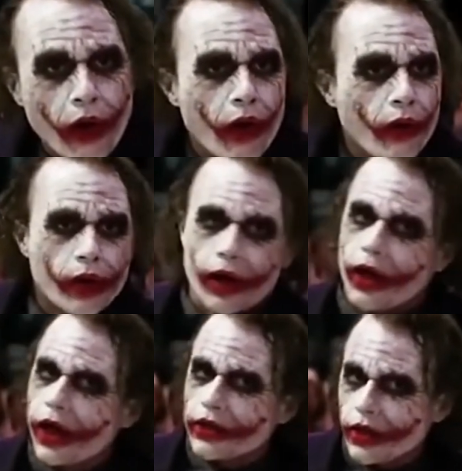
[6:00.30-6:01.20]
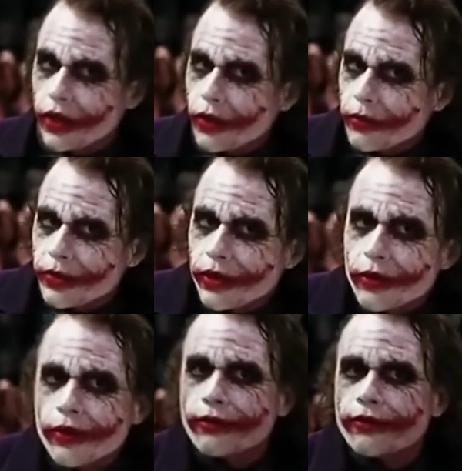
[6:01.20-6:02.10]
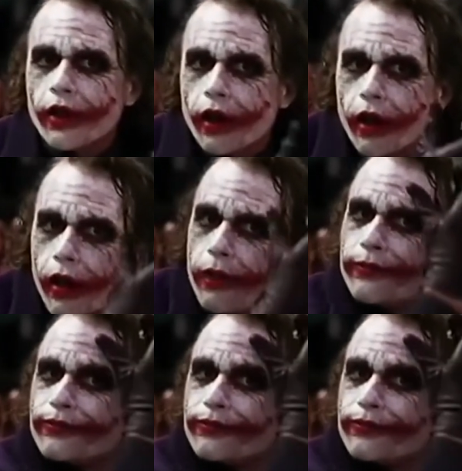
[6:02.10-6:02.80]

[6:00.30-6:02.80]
things that you might not experience.